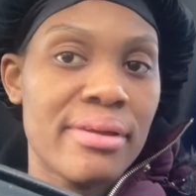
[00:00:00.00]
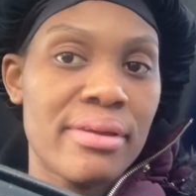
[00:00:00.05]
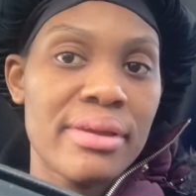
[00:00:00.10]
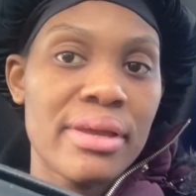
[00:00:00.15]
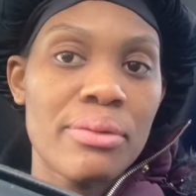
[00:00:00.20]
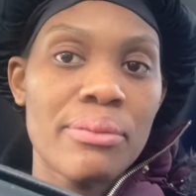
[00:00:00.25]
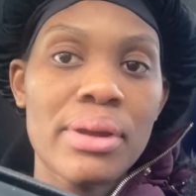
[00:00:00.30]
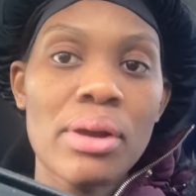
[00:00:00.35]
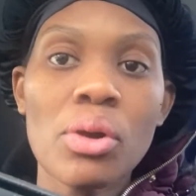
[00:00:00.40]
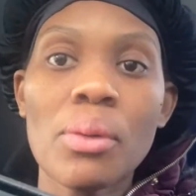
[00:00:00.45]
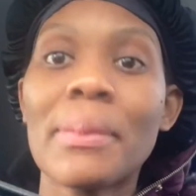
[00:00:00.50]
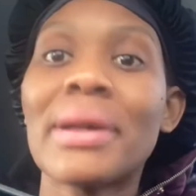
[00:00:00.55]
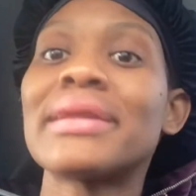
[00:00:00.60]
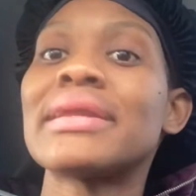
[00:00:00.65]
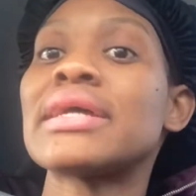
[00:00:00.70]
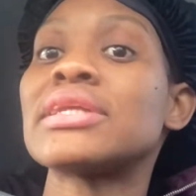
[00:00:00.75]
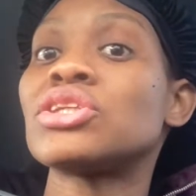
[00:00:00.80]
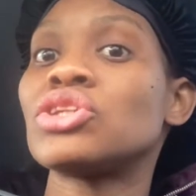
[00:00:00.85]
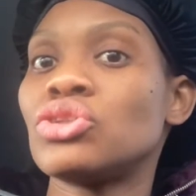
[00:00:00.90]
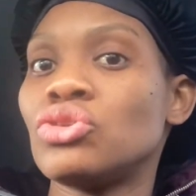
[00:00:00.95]
You get
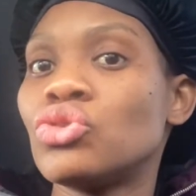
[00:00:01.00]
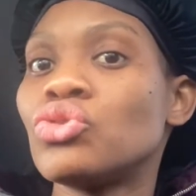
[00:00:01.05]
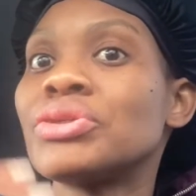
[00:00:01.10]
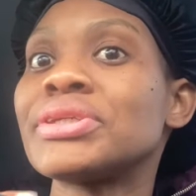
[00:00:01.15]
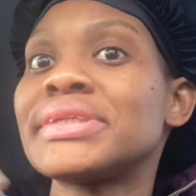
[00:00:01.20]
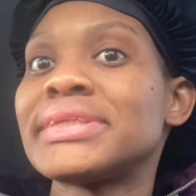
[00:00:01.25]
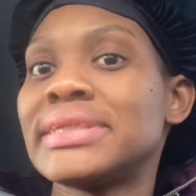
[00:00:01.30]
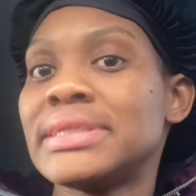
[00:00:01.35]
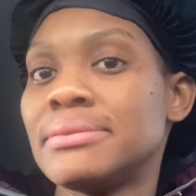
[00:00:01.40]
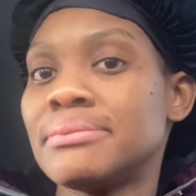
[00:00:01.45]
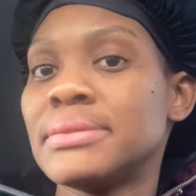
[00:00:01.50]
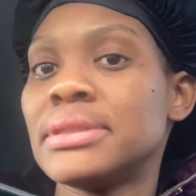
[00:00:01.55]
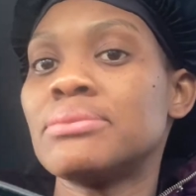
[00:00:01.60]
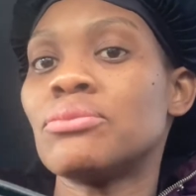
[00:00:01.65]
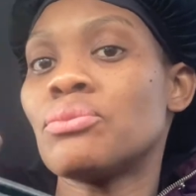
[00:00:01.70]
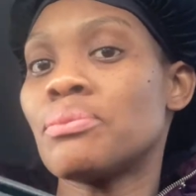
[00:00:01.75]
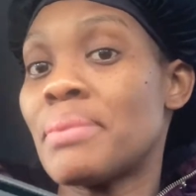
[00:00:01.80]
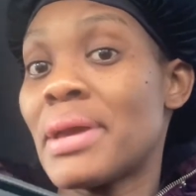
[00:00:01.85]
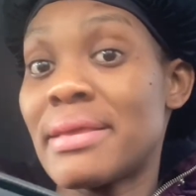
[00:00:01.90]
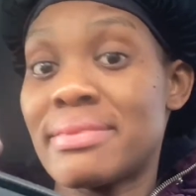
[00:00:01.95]
recommend that you see me
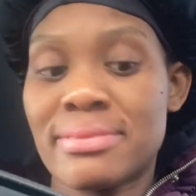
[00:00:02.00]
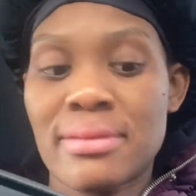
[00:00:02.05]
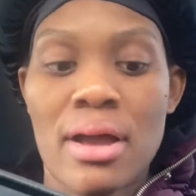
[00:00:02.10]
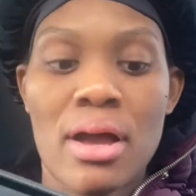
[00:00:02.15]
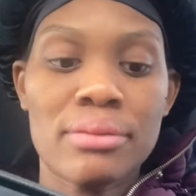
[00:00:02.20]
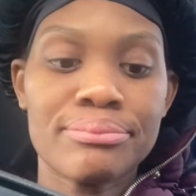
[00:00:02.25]
better.